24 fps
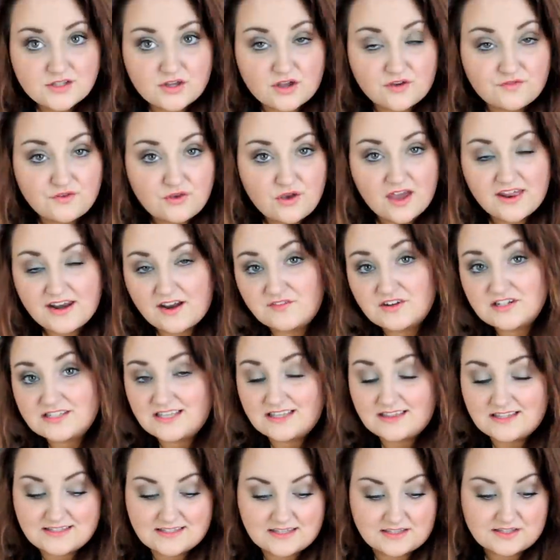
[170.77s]
So if you had ever
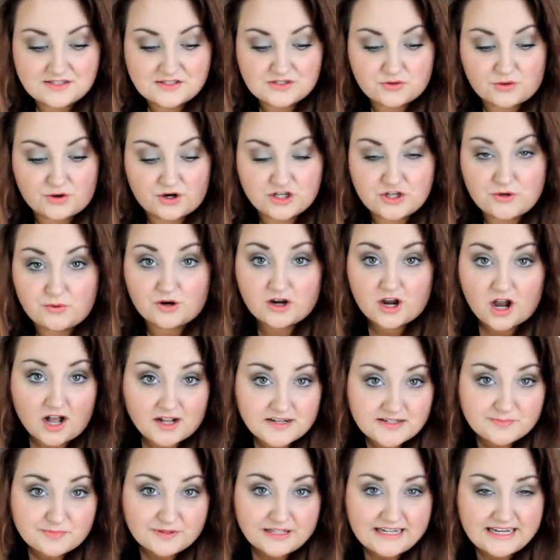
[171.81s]
seen this at the store and you were
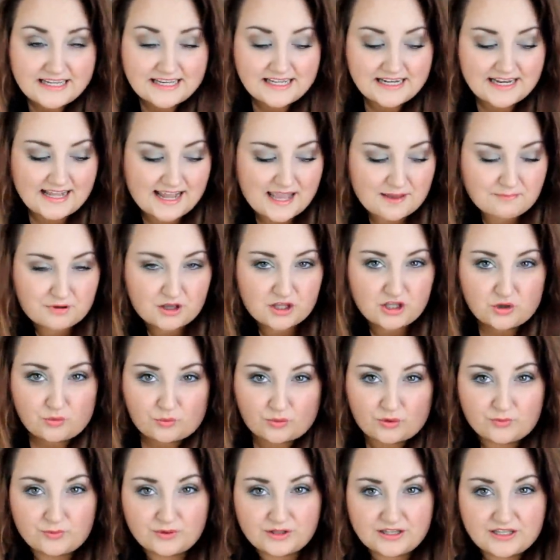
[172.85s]
contemplating getting it, but you
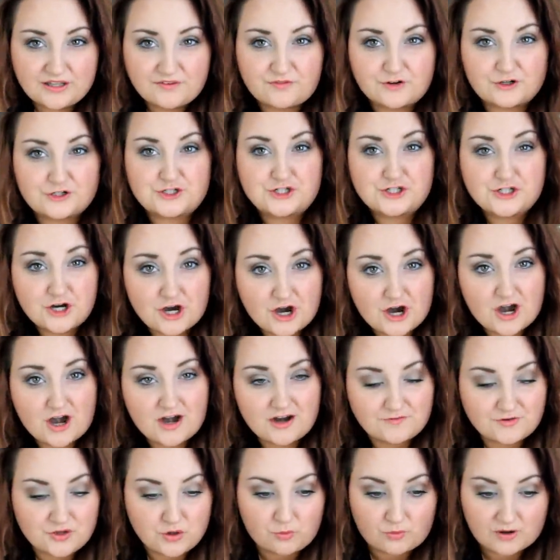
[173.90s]
weren't really for sure
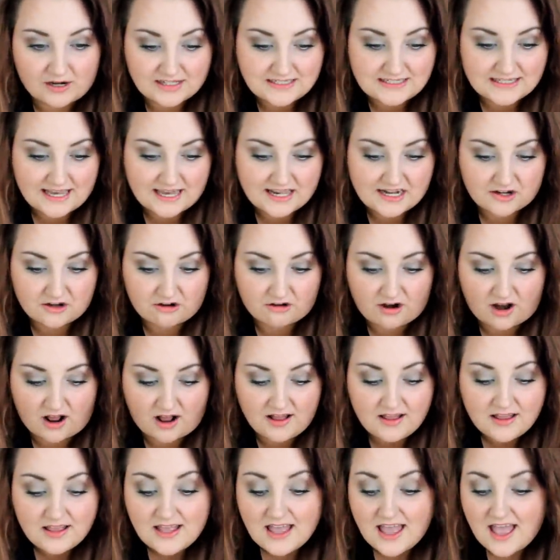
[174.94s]
if you wanted to get it or
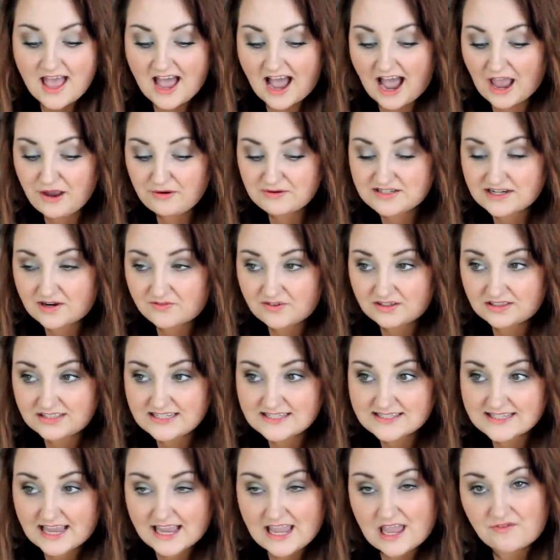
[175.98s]
not, I would
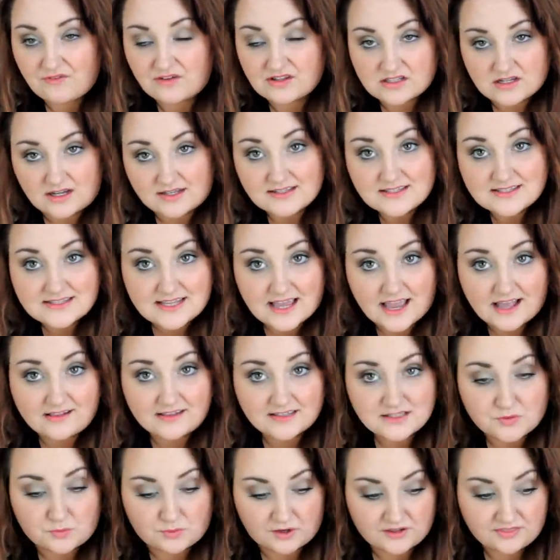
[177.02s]
definitely say if it's on sale,
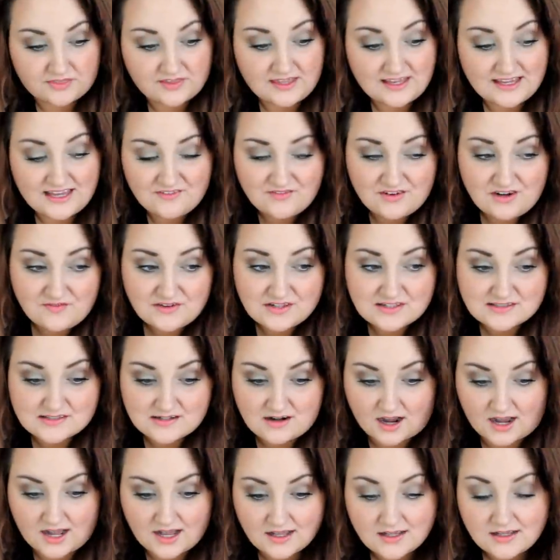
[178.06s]
it's worth it. Even if it's
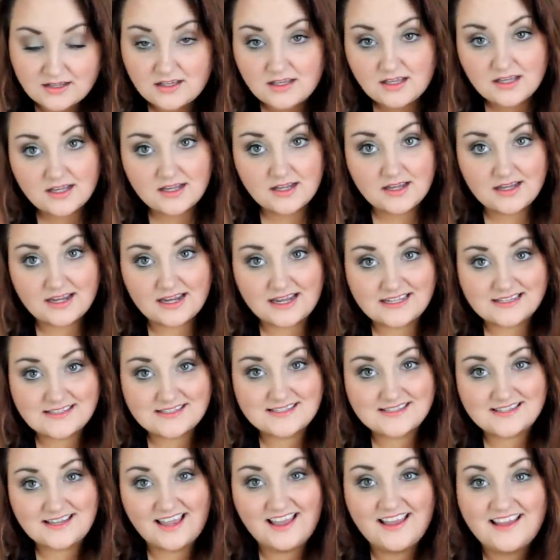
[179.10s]
not,
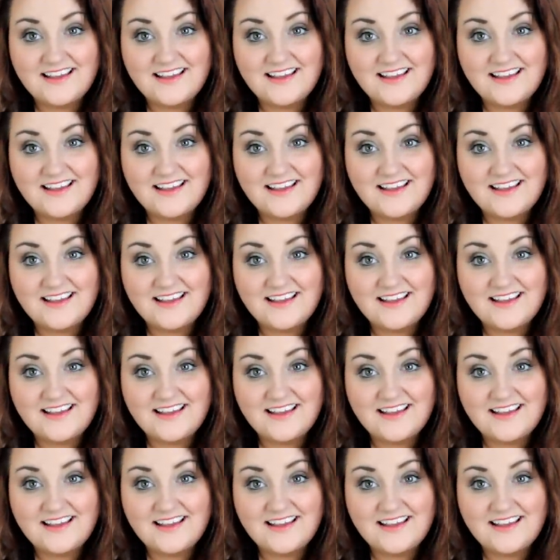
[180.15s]
it's,